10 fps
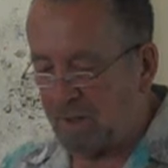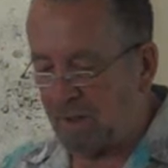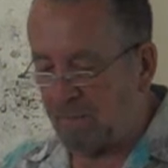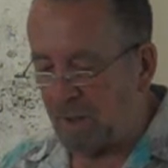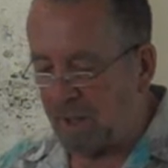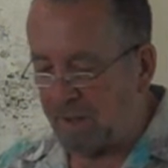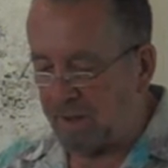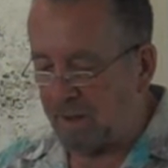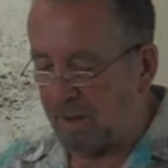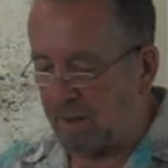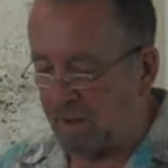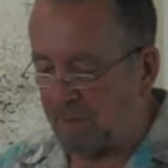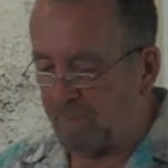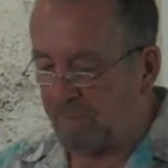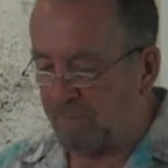nor it nor
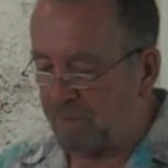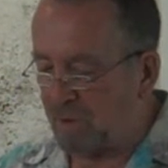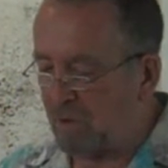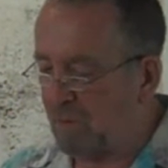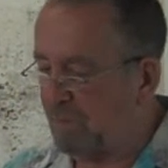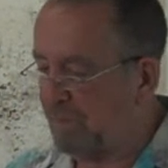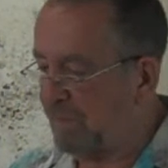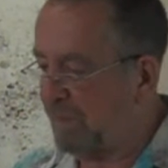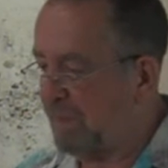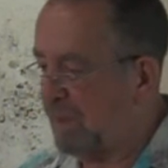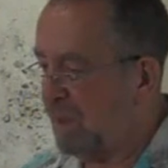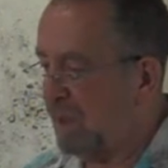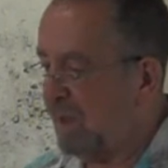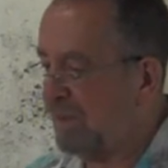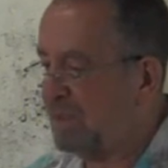remembrance what it
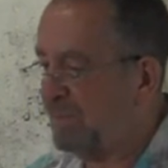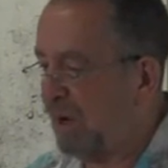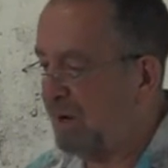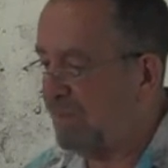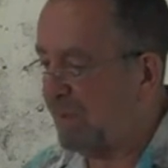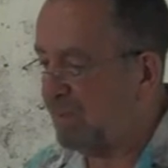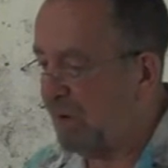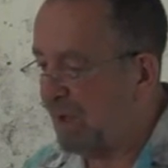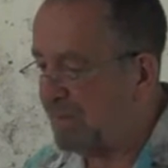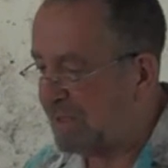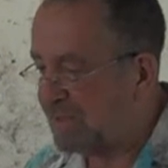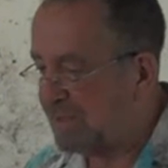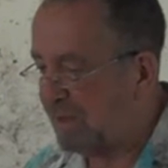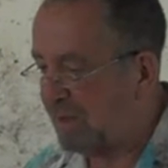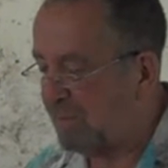was, but flowers
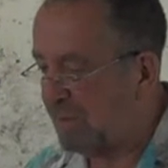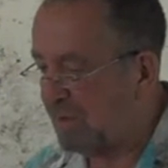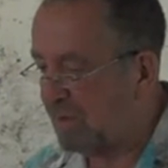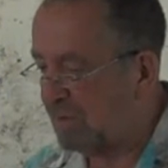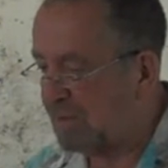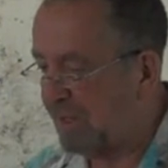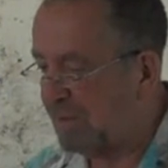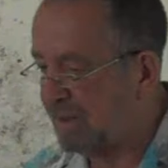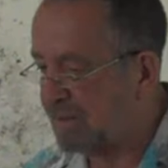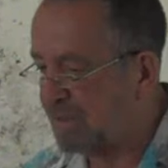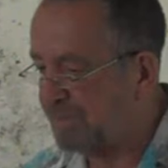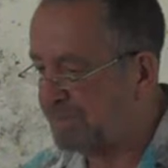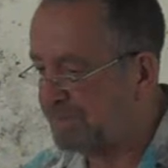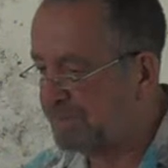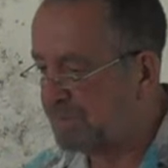distilled though they with
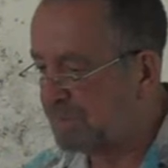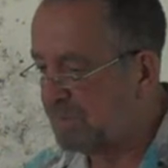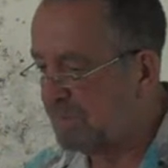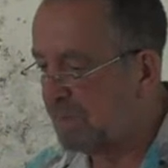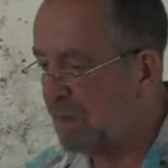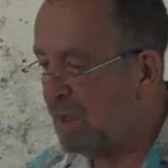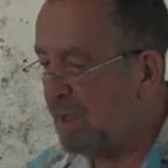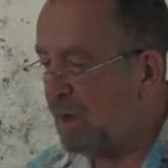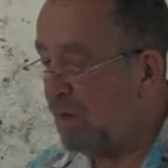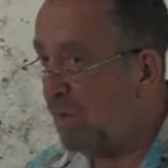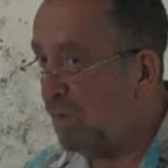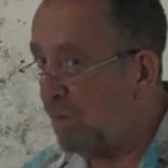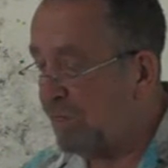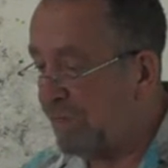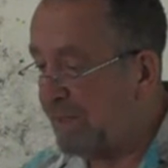winter meet,
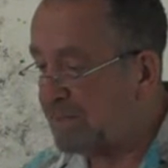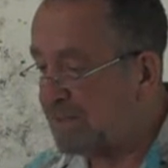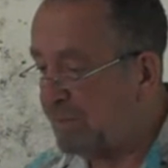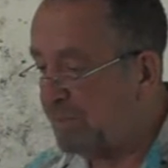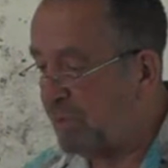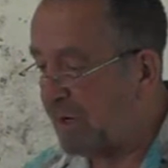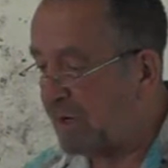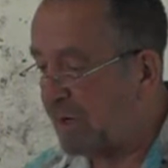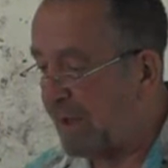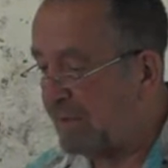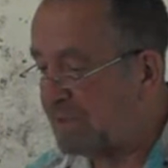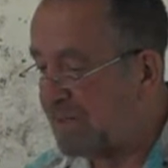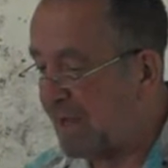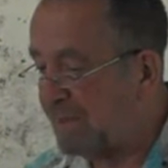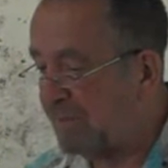least but their show, their
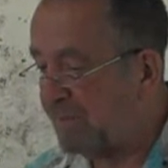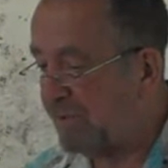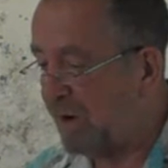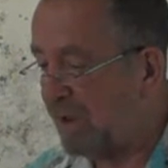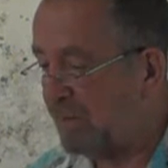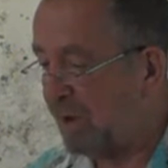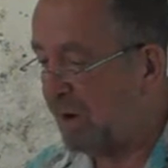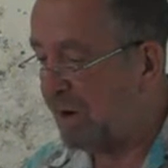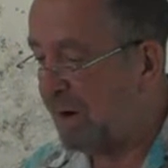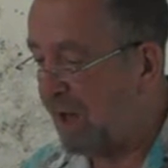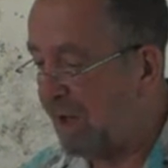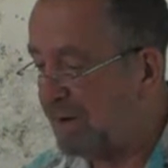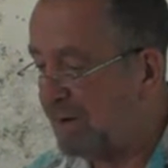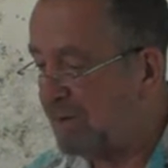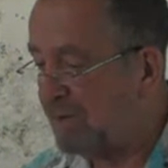substance still lives sweet.